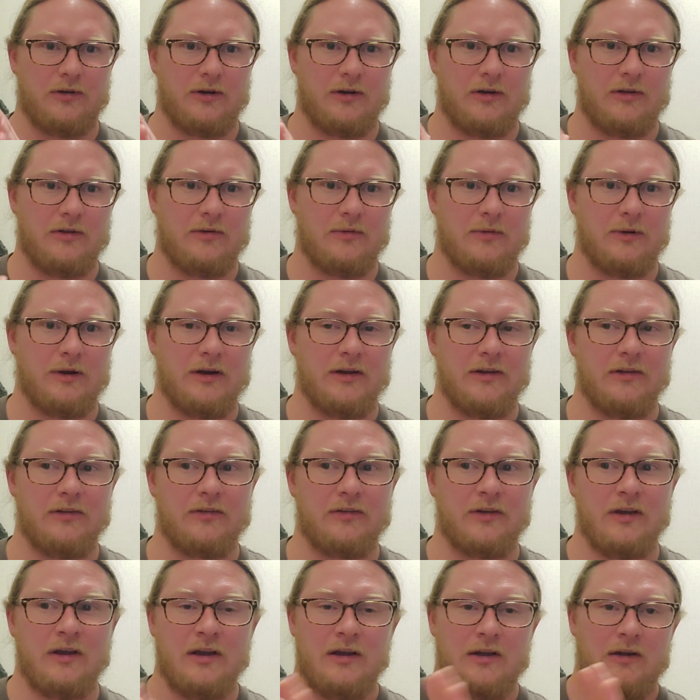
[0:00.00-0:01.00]

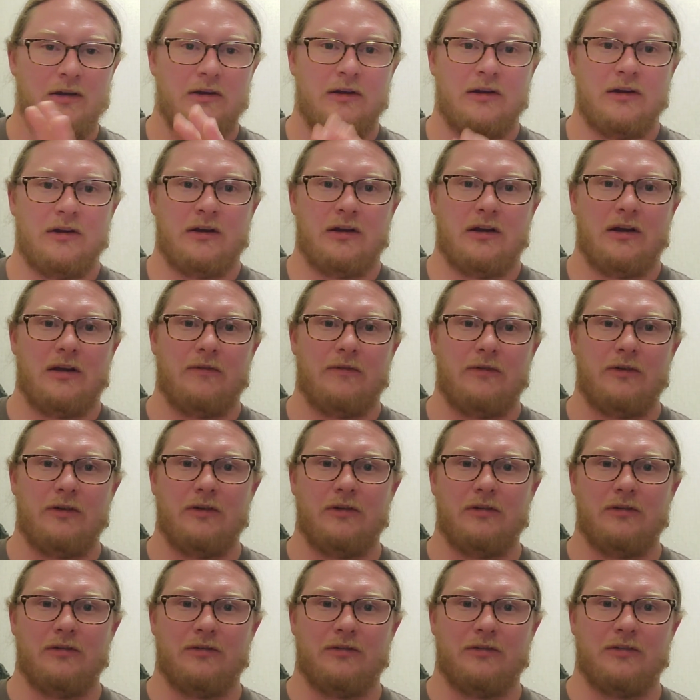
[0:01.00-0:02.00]
Otherwise, if you
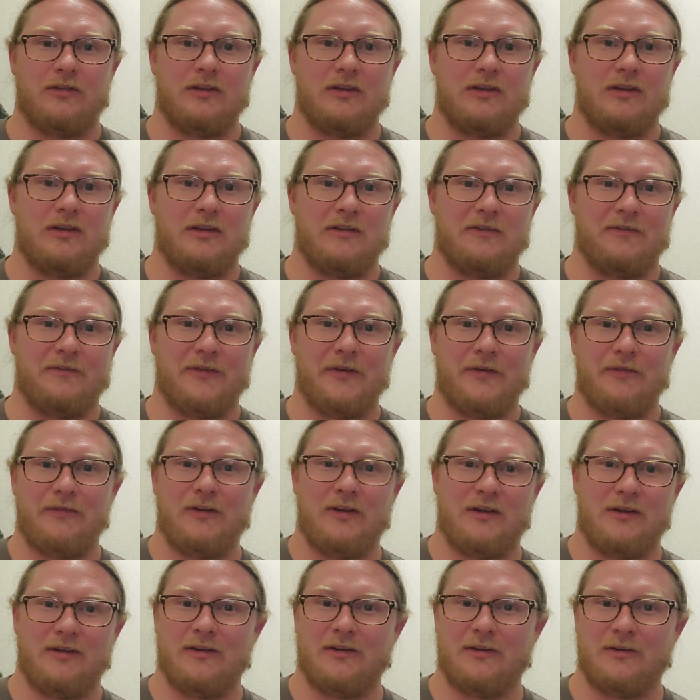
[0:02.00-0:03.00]
use the
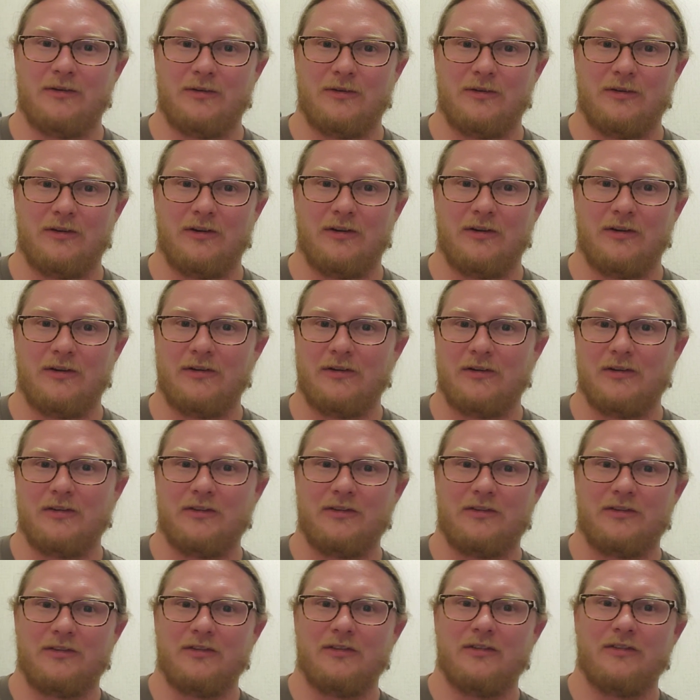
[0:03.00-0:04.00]
1,500 yard
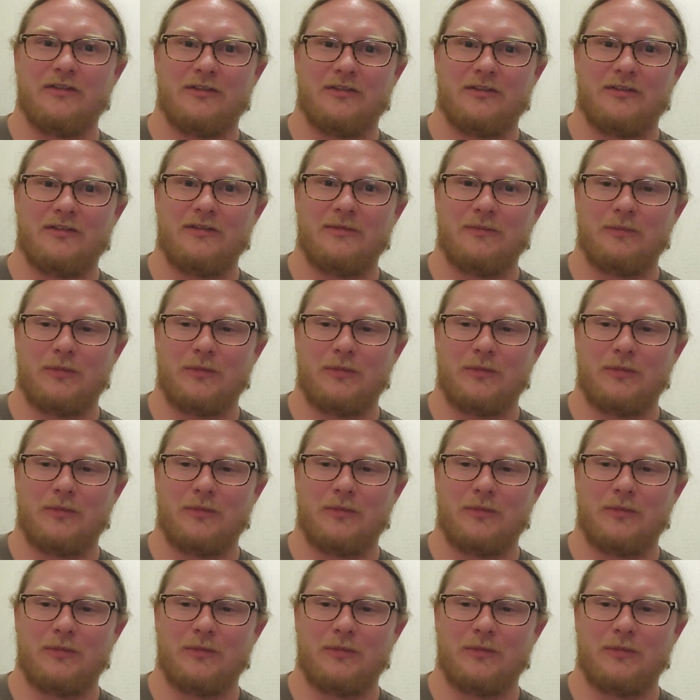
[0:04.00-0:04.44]
distance,